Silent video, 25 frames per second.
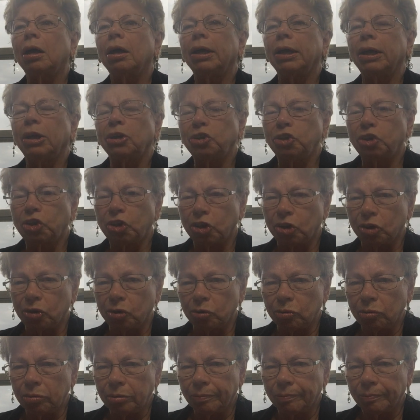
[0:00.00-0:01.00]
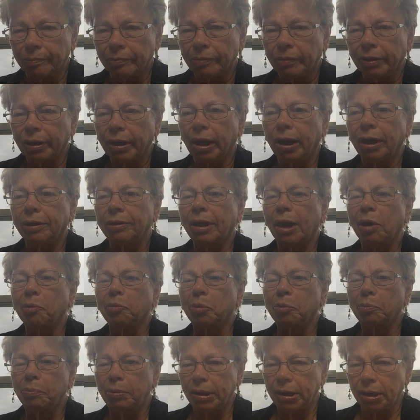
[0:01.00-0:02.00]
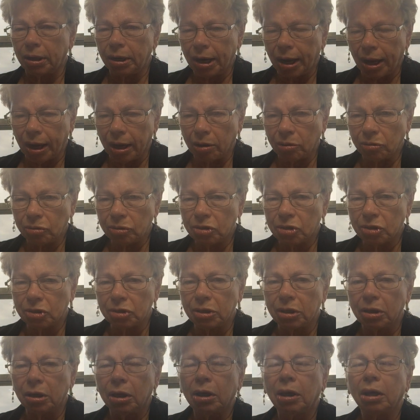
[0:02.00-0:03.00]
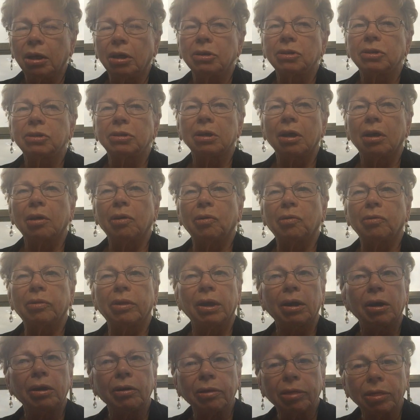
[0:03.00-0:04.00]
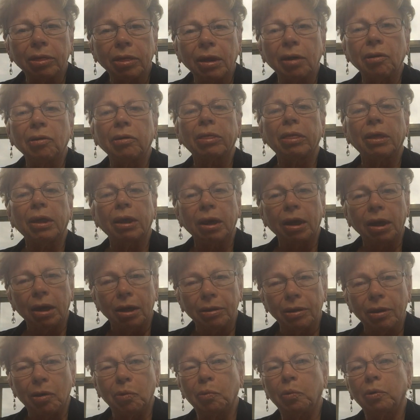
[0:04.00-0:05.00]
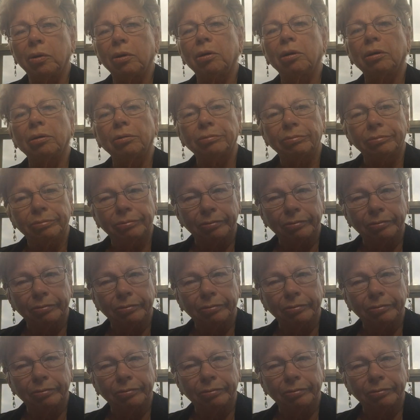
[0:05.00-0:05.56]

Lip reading: in June, and that will be announced. So they're thinking that we're